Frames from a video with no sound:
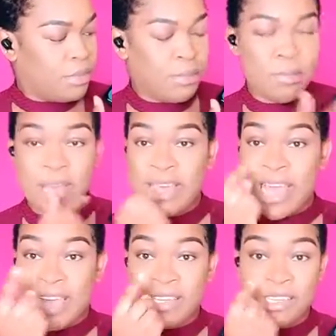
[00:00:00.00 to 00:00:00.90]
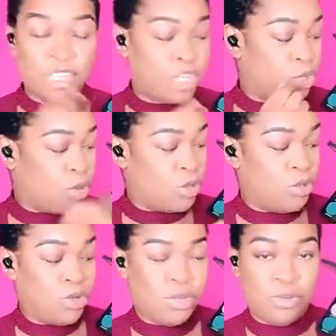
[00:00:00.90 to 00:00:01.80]
my eyes just go
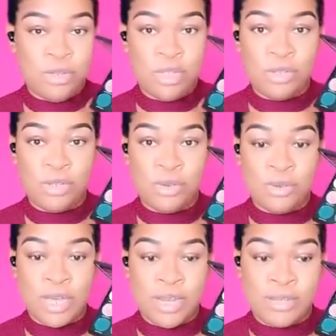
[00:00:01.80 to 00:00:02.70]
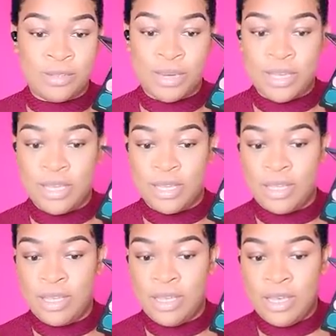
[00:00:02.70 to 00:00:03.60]
straight to these two colors right here,
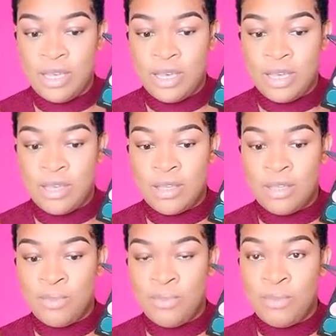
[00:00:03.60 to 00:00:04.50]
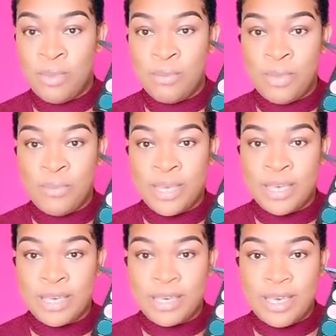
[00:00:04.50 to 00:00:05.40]
the
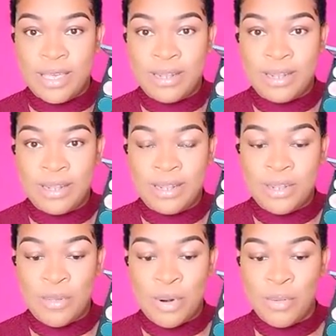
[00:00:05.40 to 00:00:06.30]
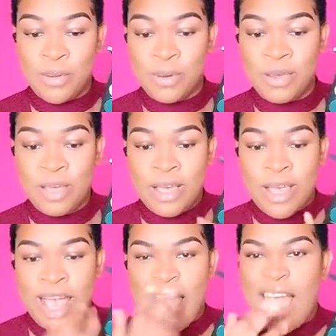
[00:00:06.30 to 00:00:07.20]
pink and the purple.
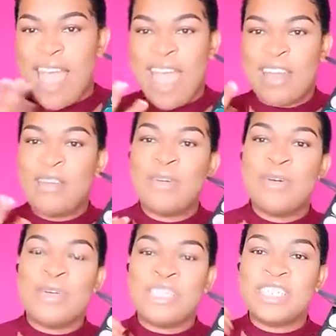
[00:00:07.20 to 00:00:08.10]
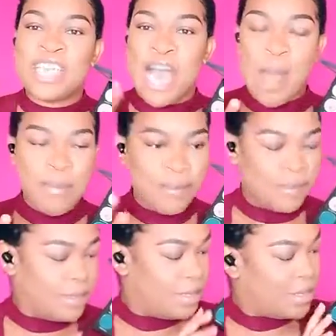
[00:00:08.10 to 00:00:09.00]
I don't know, it just
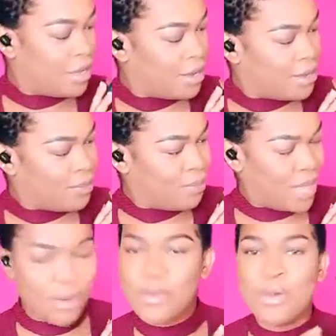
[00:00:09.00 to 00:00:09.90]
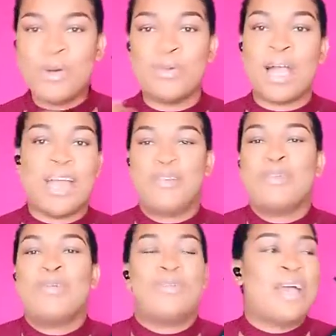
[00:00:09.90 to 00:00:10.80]
happens. I don't
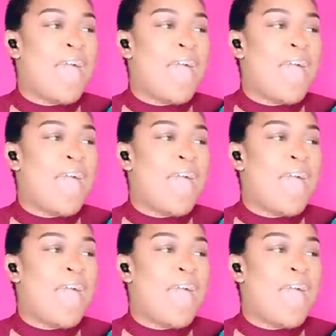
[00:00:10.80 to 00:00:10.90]
know.